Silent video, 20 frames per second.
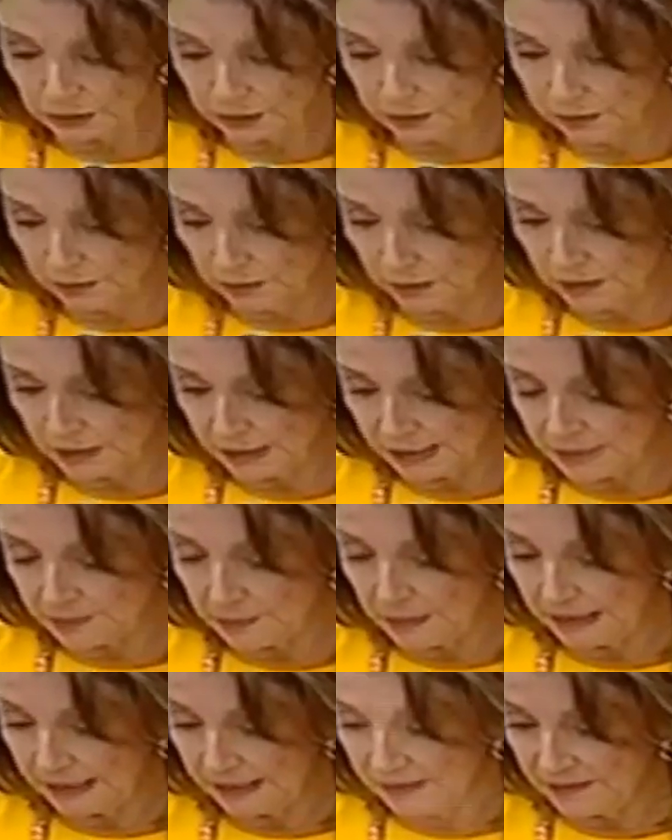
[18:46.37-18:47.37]
communities
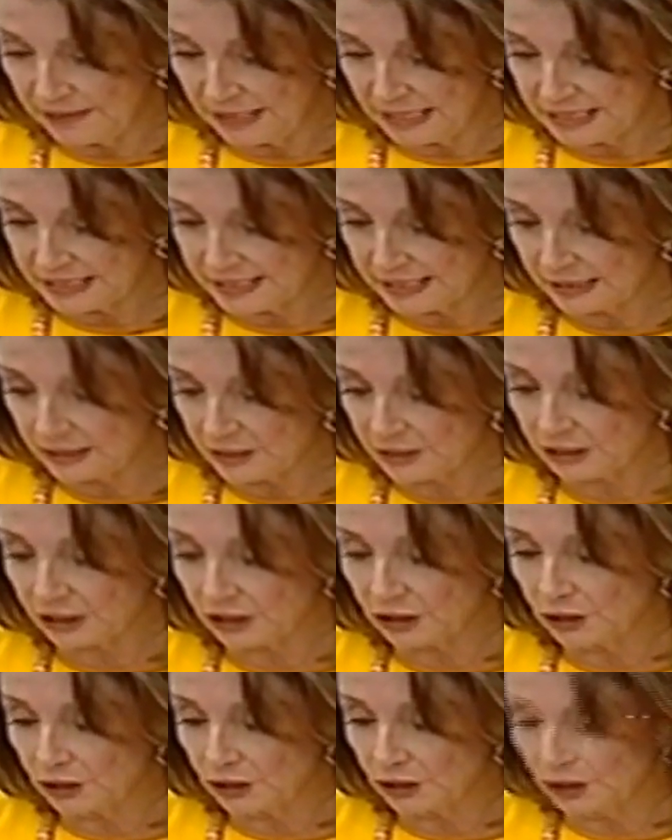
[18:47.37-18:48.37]
by advancing
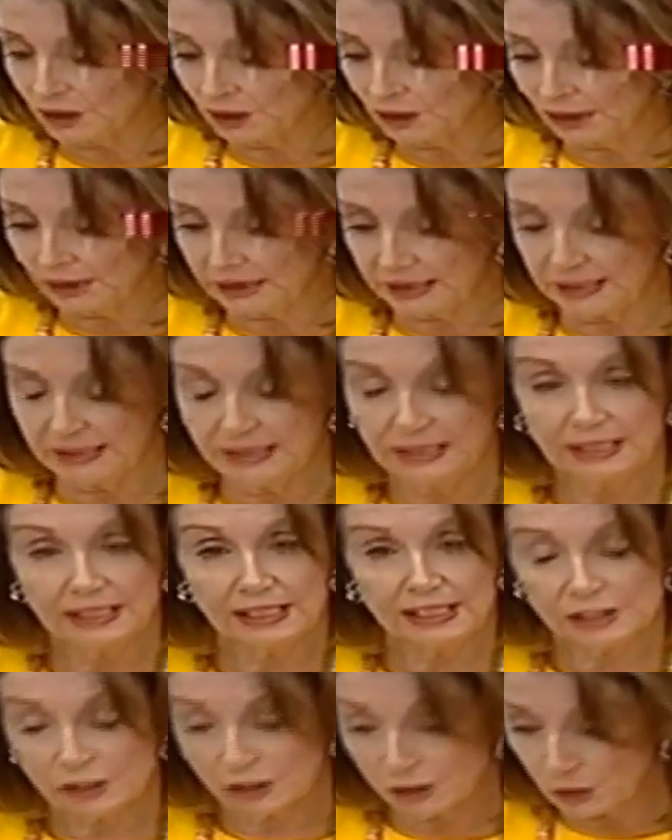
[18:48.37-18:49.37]
security,
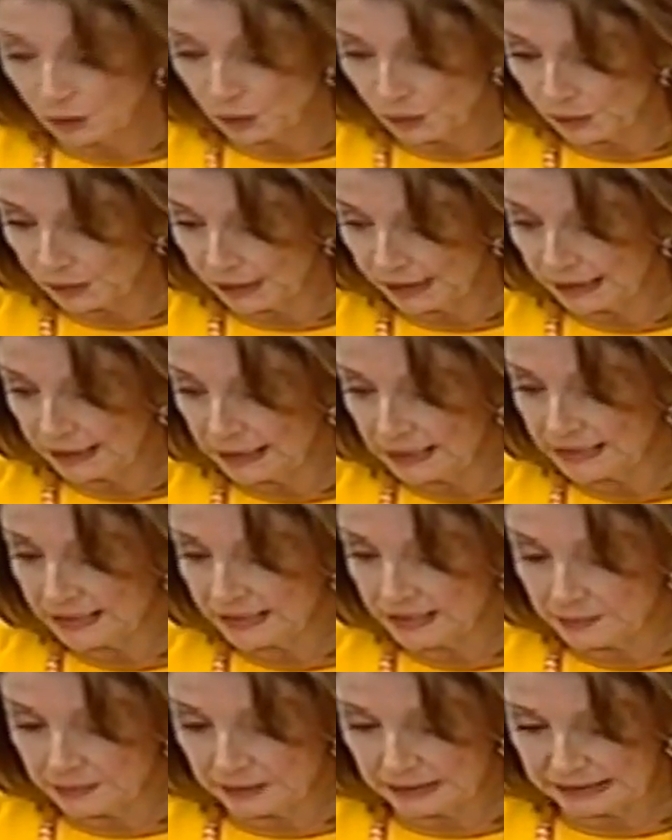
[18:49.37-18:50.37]
ensuring
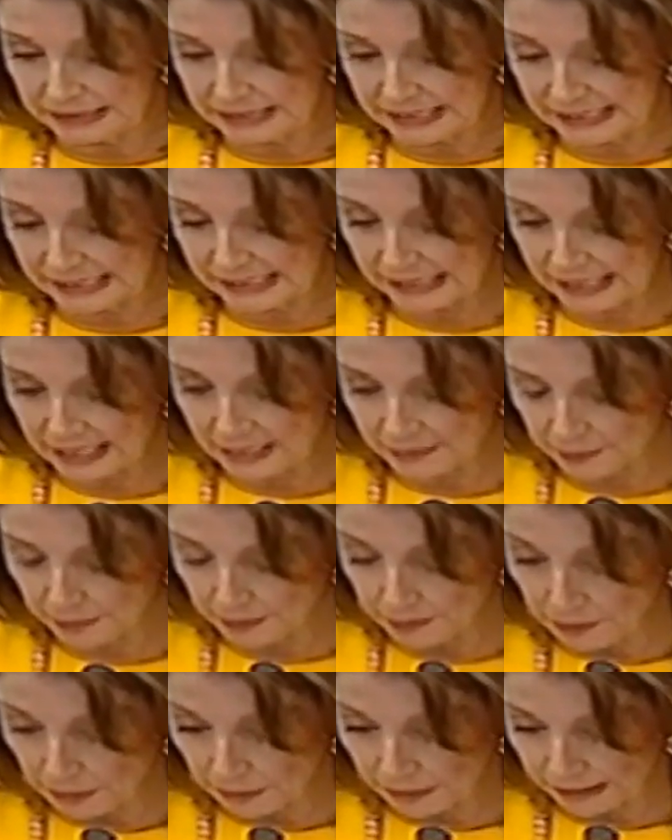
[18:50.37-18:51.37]
stability, and
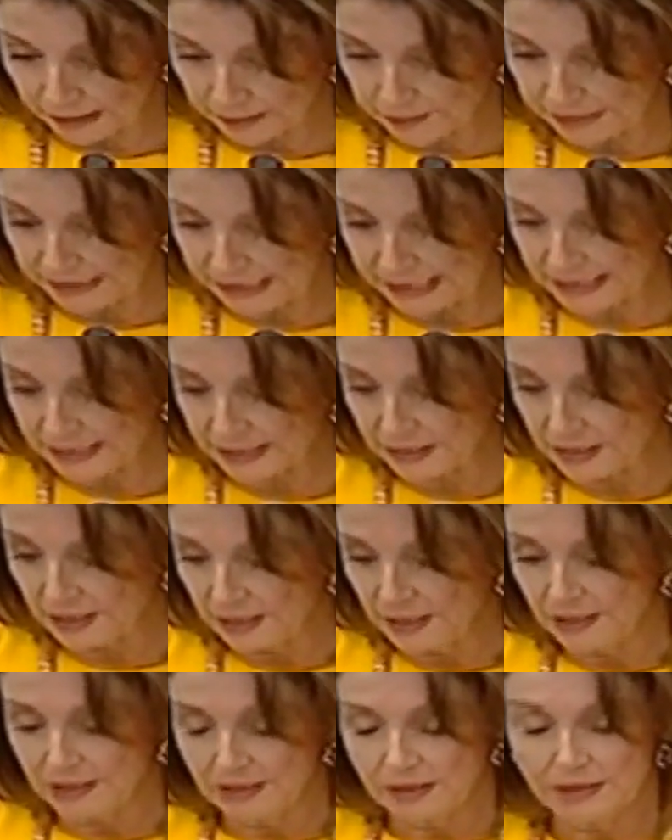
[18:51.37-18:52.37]
promoting peace
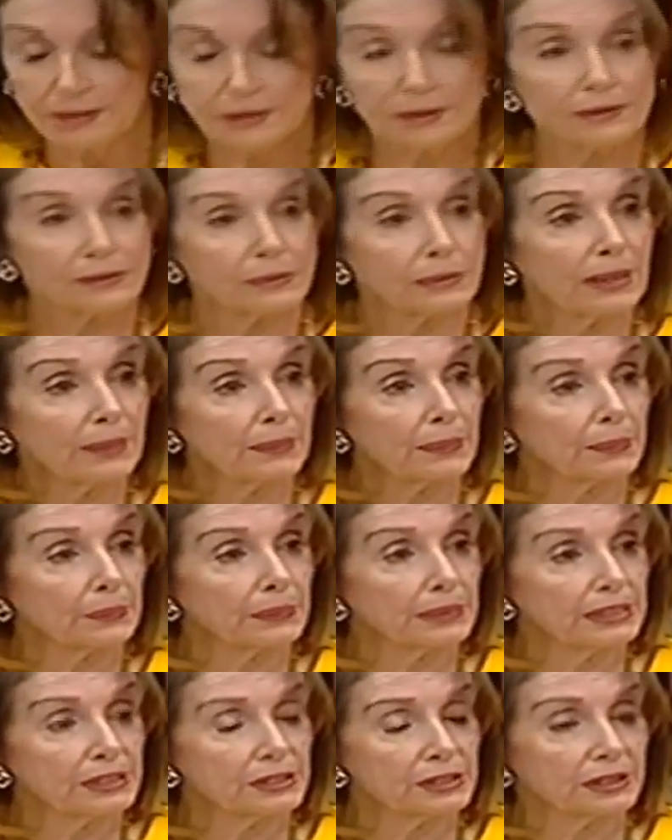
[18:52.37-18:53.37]
throughout the
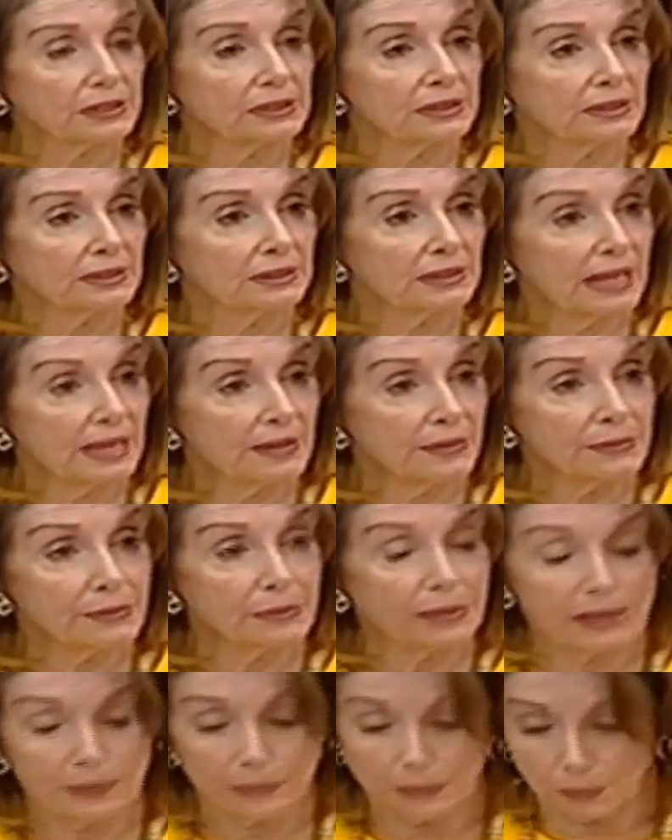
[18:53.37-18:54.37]
region and
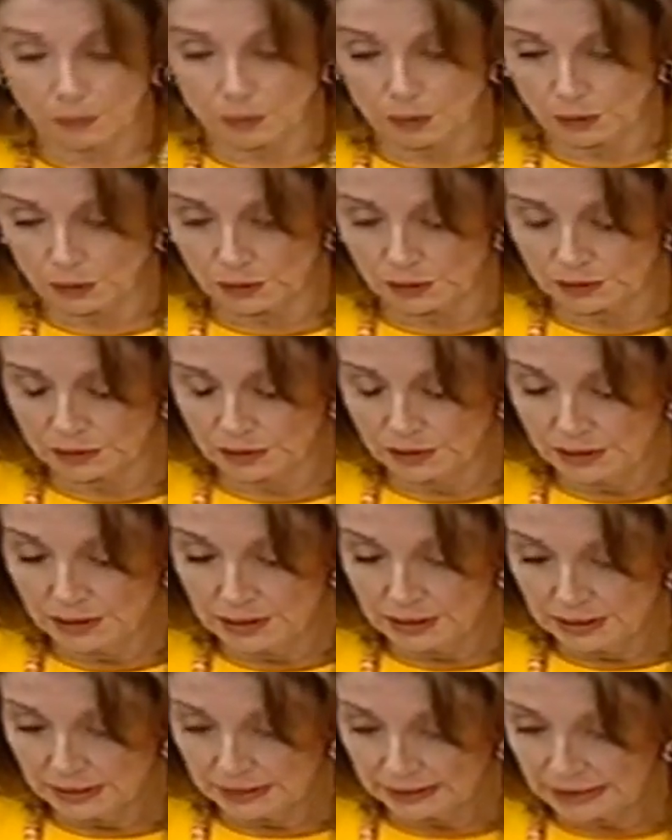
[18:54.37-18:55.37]
throughout the world.
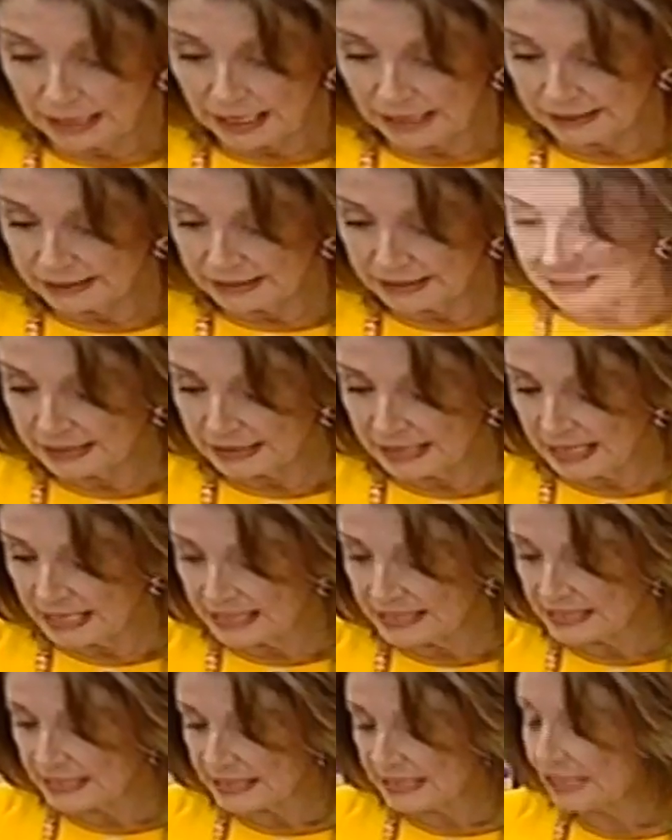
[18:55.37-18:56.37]
Ghana
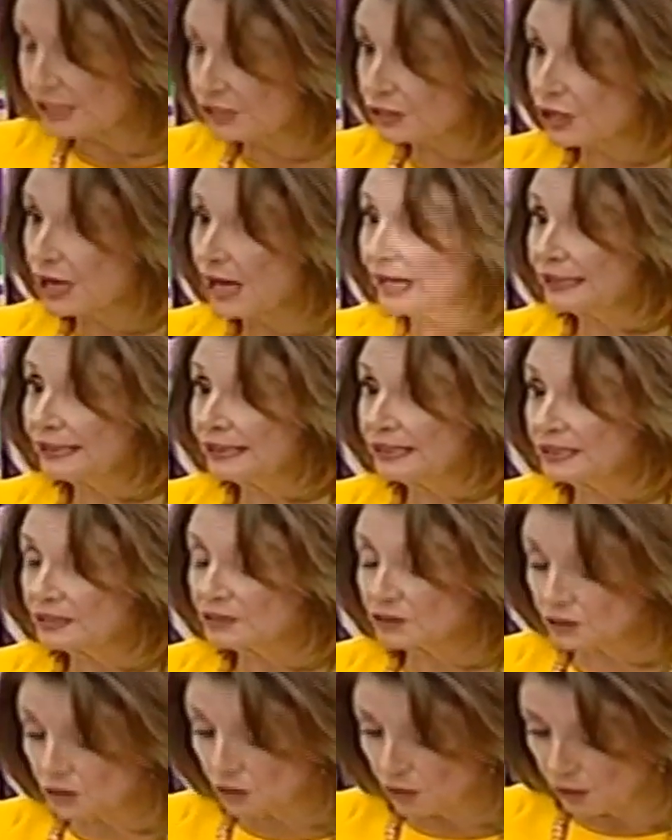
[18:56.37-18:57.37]
stands as a shining
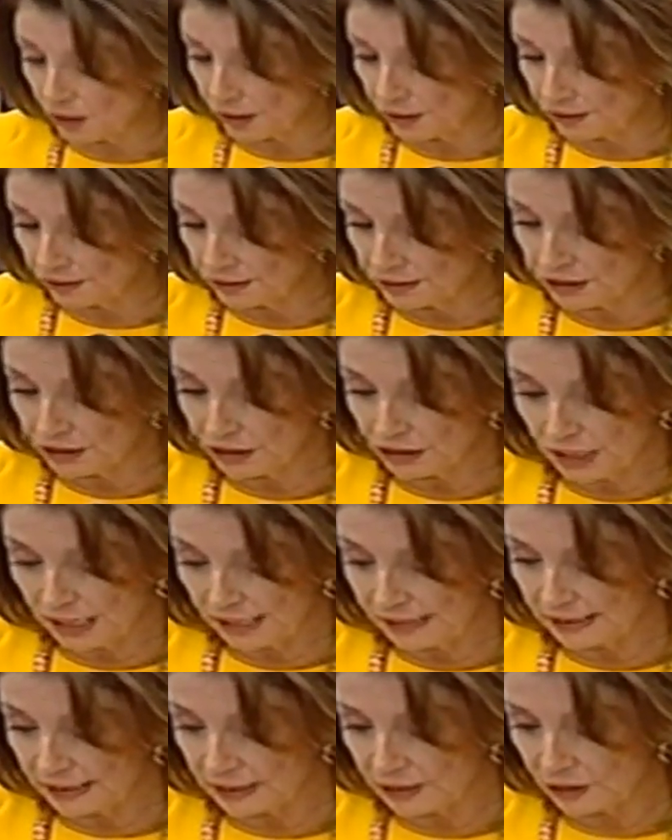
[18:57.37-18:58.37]
star
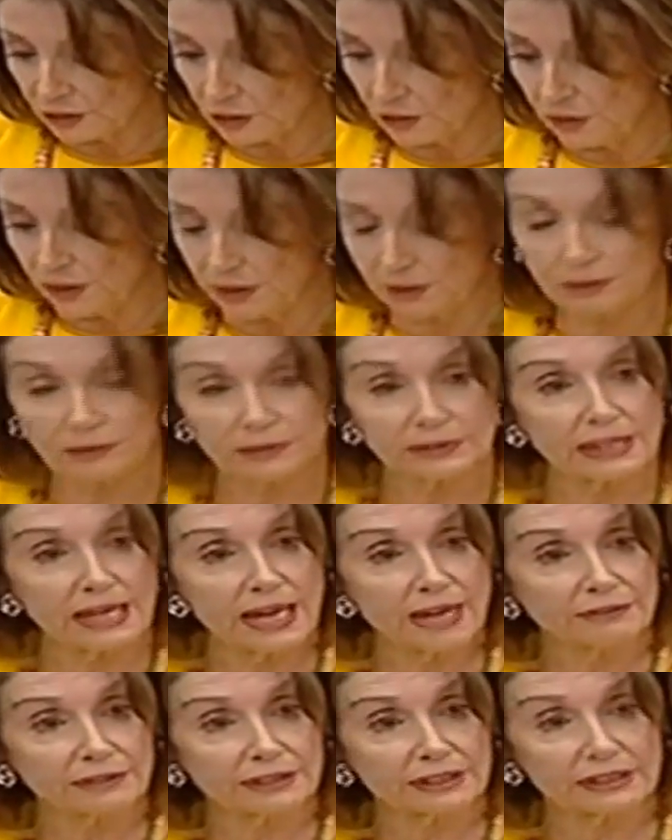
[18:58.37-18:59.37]
on the
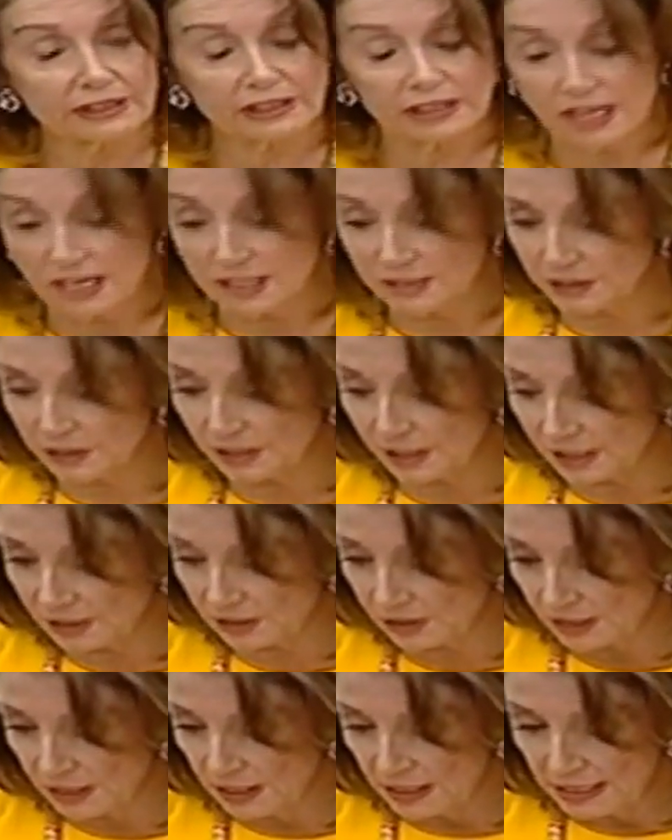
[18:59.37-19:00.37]
African
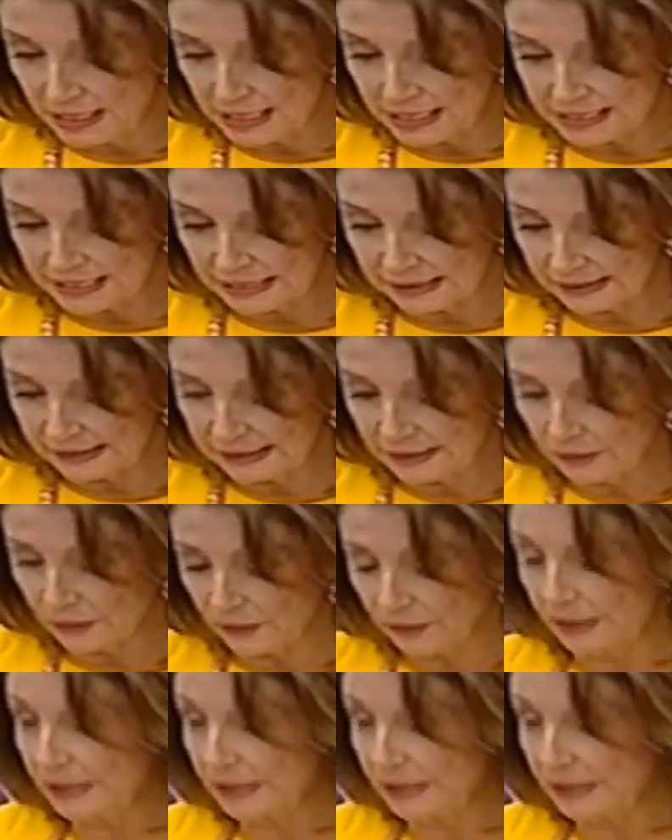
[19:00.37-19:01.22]
continent, as a leader